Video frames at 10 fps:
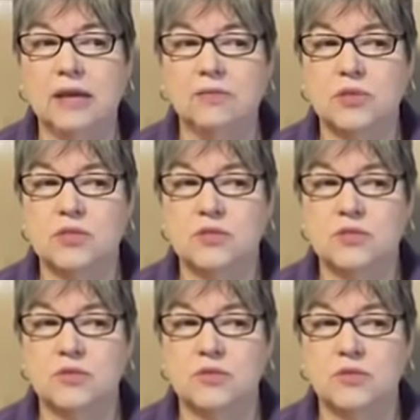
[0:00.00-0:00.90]
it
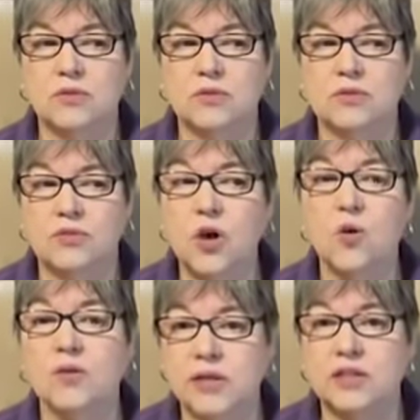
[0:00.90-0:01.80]
was
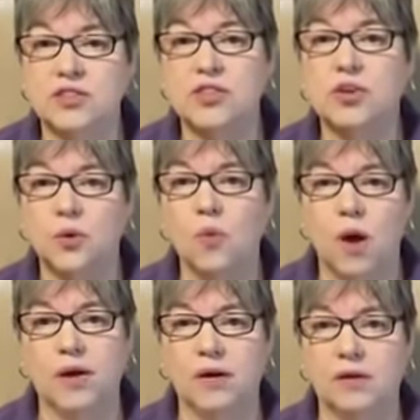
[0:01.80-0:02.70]
soaked in sugar
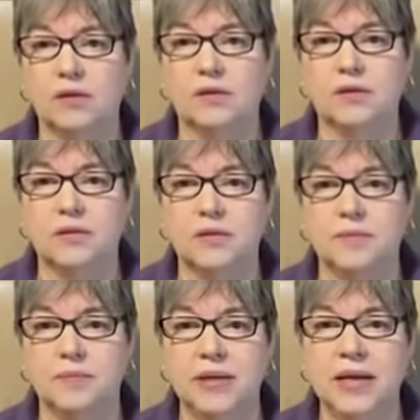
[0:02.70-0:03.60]
water
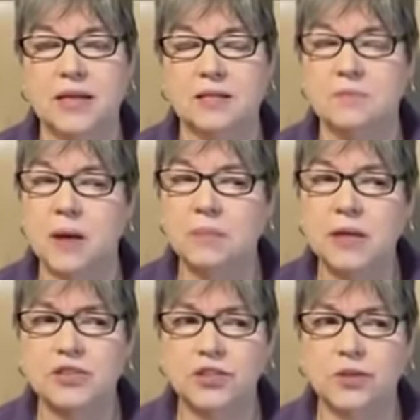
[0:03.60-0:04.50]
because my
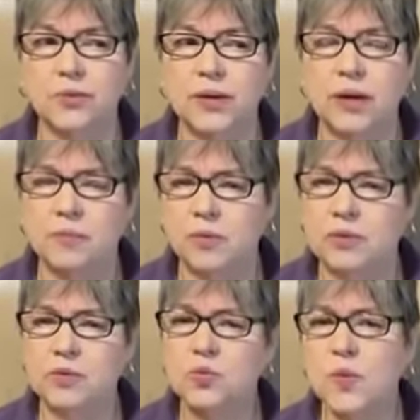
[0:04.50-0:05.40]
blood sugar went up,
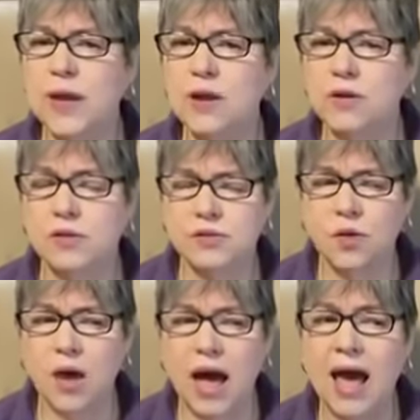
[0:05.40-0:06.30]
which was weird.
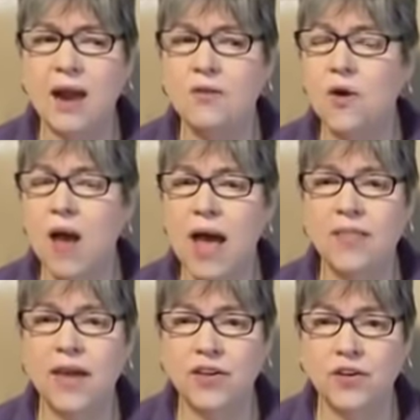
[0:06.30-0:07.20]
So I don't know
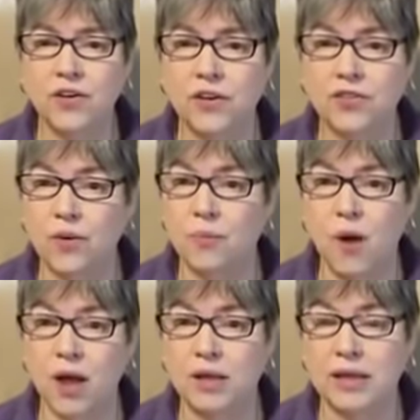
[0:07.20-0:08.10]
how they cook their
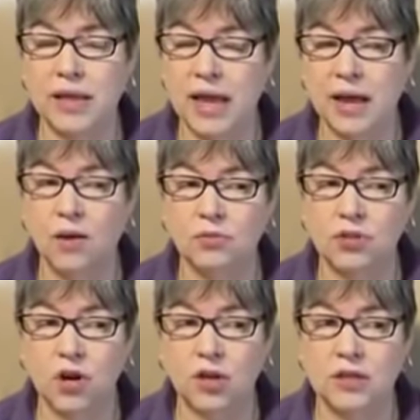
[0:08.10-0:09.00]
broccoli at Old
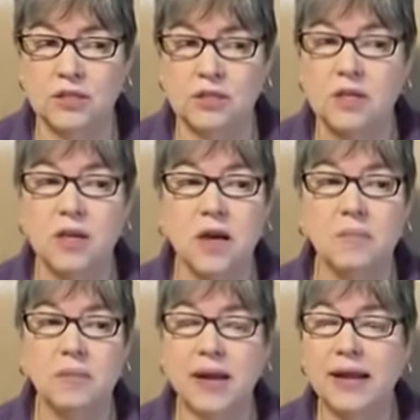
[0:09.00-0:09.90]
Charlie's,
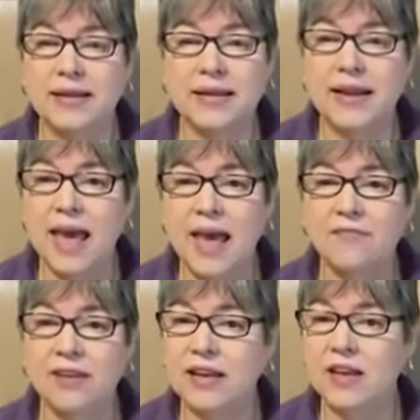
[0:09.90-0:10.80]
but I didn't
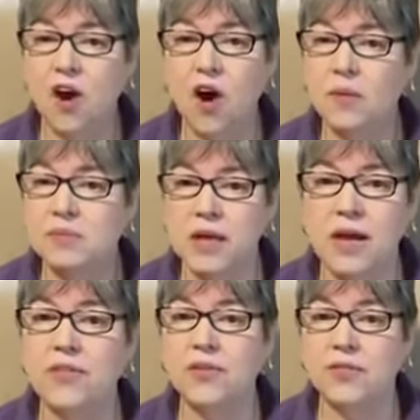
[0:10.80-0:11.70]
have any carbs
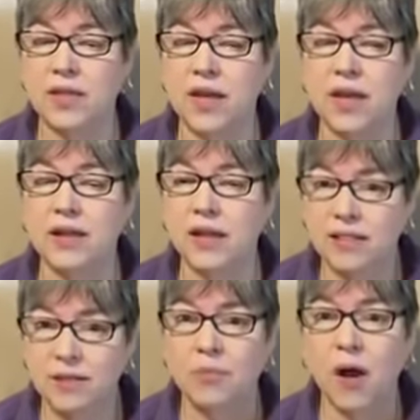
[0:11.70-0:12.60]
other than
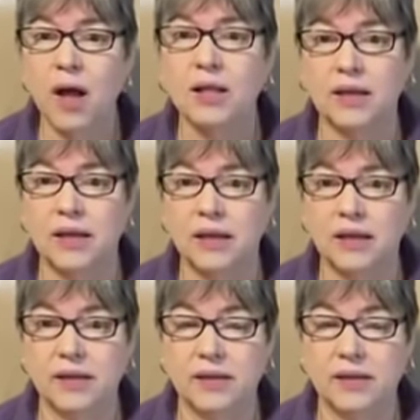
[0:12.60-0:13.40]
the broccoli